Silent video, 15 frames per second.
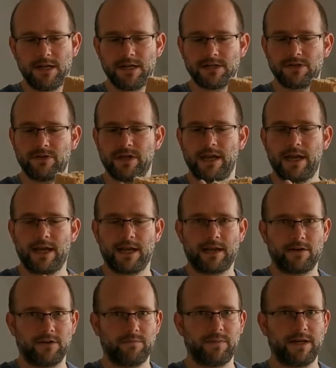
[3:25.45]
so the air
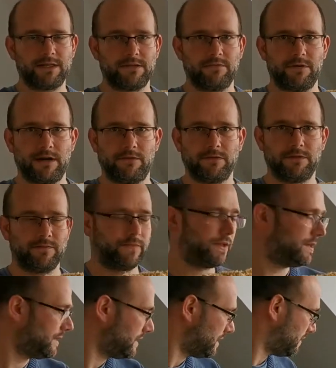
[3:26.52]
cannot pass around.
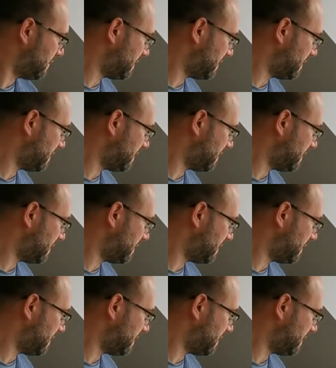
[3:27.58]
Yeah.